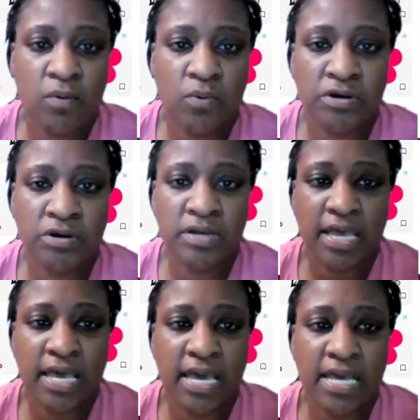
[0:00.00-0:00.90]

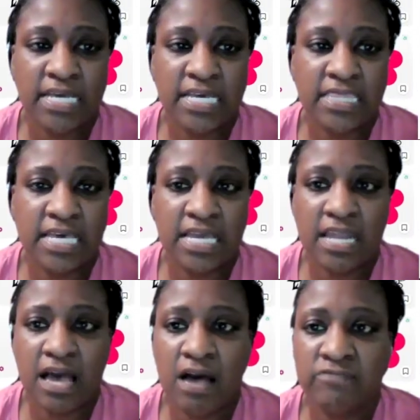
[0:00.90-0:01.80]
flower and get
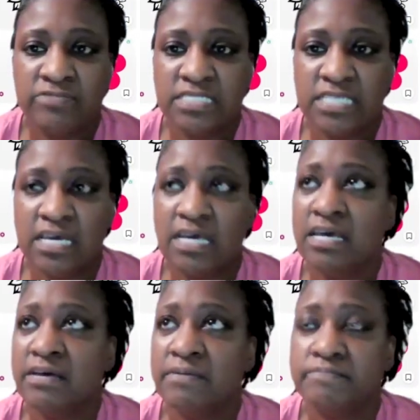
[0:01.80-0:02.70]
that
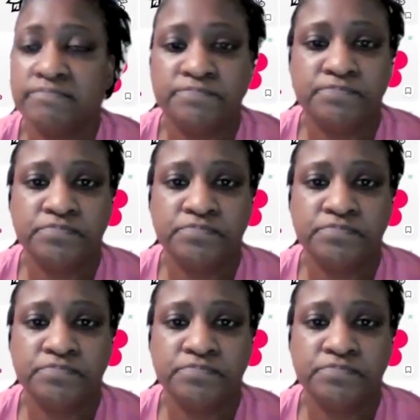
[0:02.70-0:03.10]
offset.